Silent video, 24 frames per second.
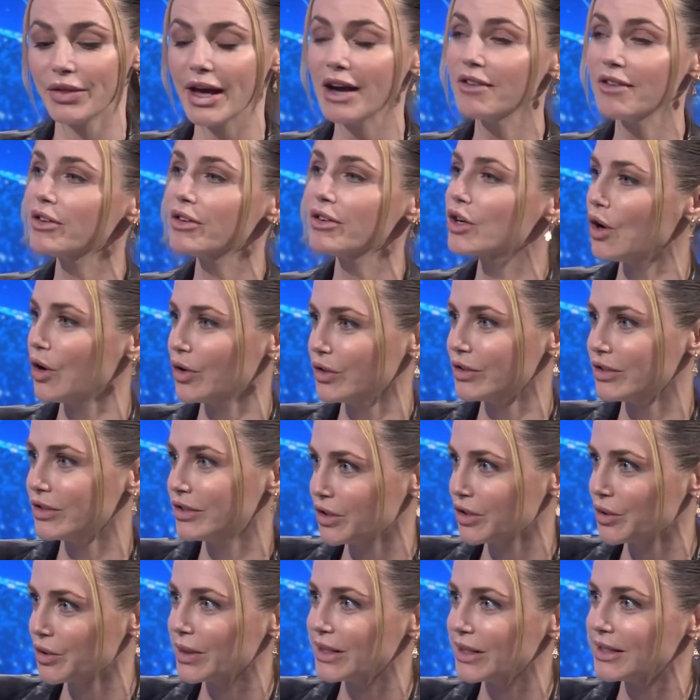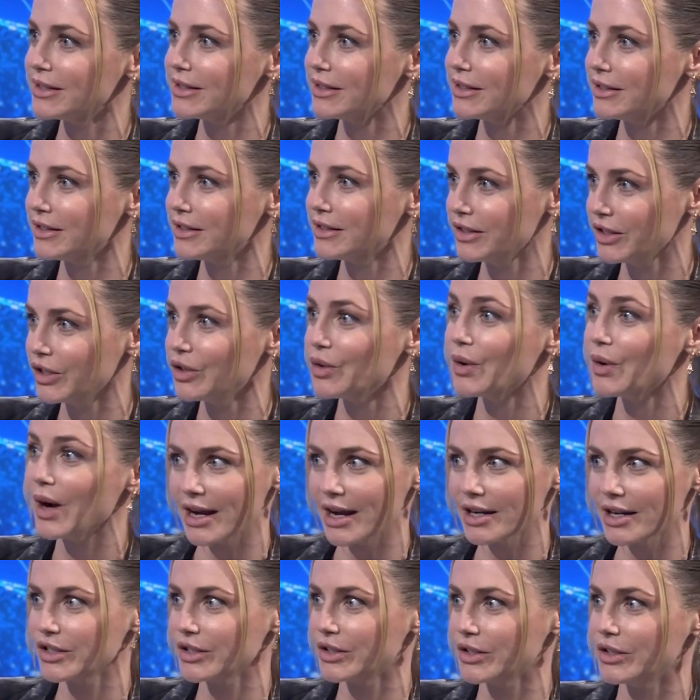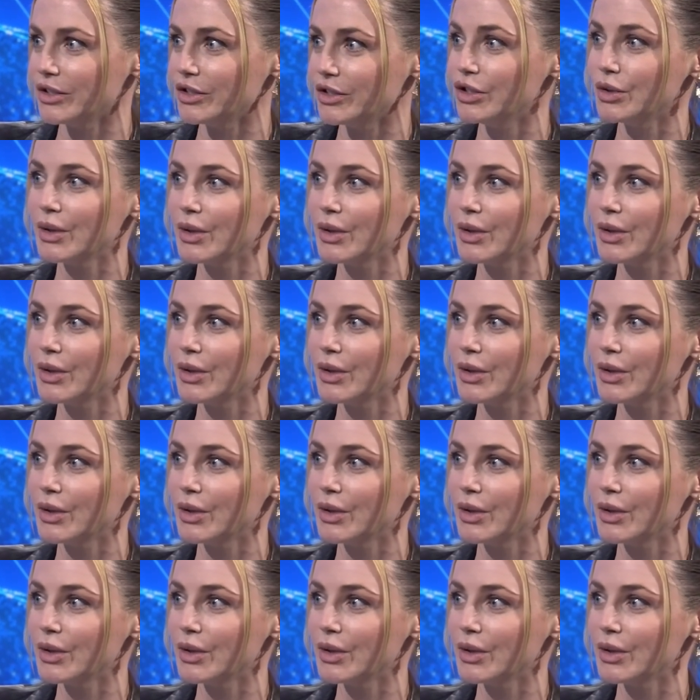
There are consequences to your actions.